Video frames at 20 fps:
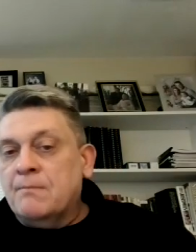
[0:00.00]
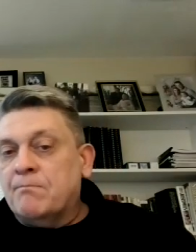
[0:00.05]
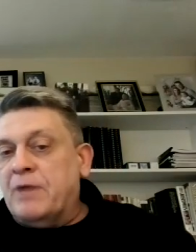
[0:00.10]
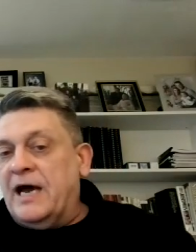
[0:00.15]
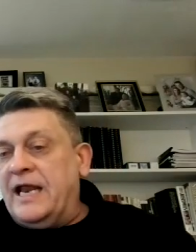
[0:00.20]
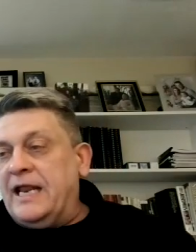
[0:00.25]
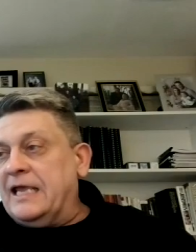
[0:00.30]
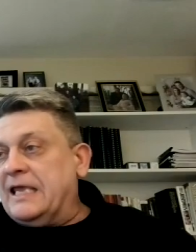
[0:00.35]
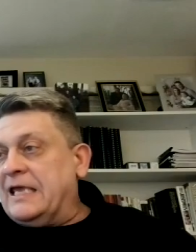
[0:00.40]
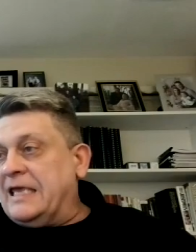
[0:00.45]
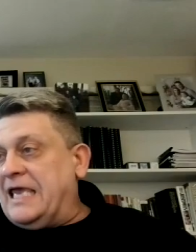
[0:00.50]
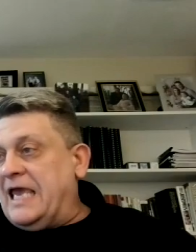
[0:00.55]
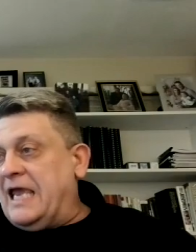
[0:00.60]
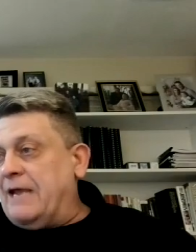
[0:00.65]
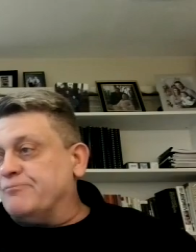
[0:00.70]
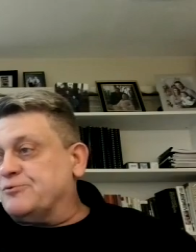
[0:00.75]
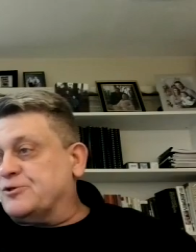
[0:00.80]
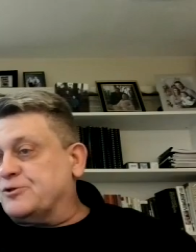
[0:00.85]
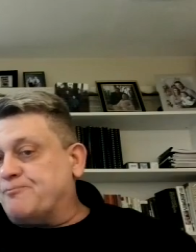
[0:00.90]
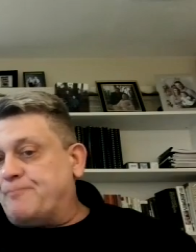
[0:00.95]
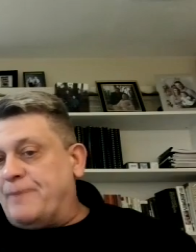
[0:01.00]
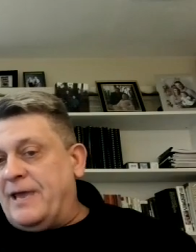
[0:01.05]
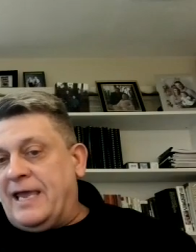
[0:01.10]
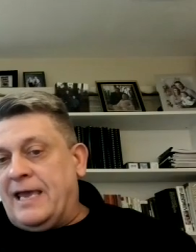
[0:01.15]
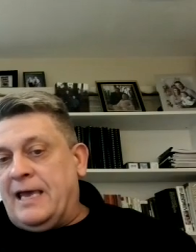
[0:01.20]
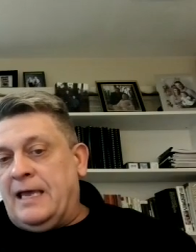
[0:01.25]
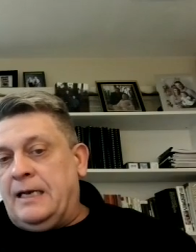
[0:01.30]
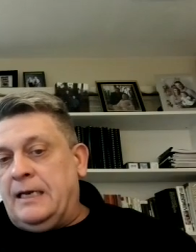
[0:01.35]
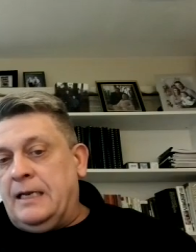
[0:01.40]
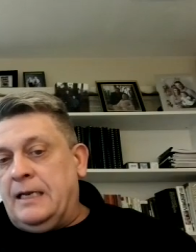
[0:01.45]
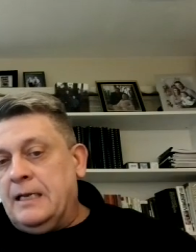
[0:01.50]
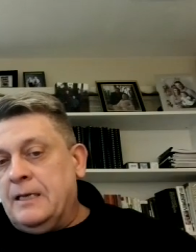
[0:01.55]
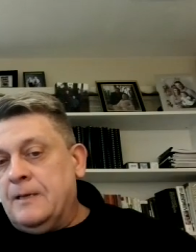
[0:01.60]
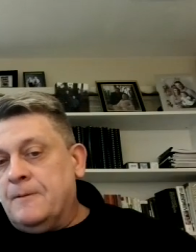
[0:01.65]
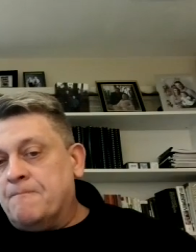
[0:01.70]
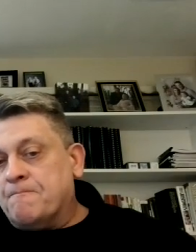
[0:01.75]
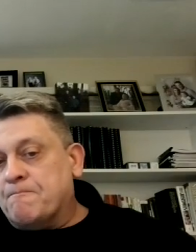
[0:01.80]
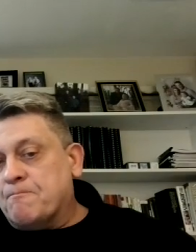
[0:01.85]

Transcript: But it keeps being